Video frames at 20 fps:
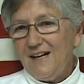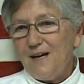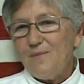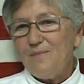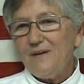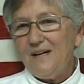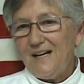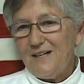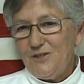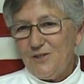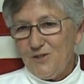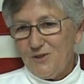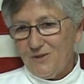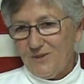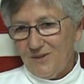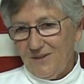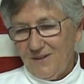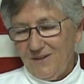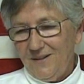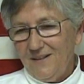I'm not
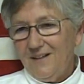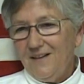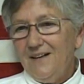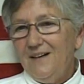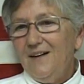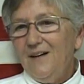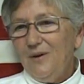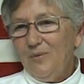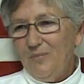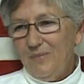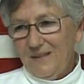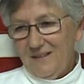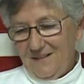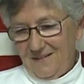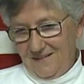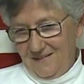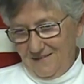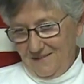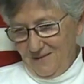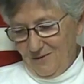sure but
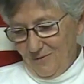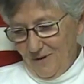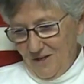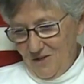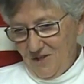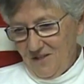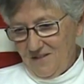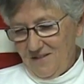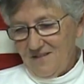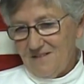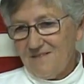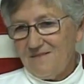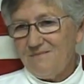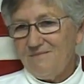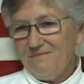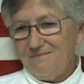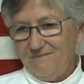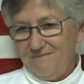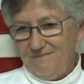the Russians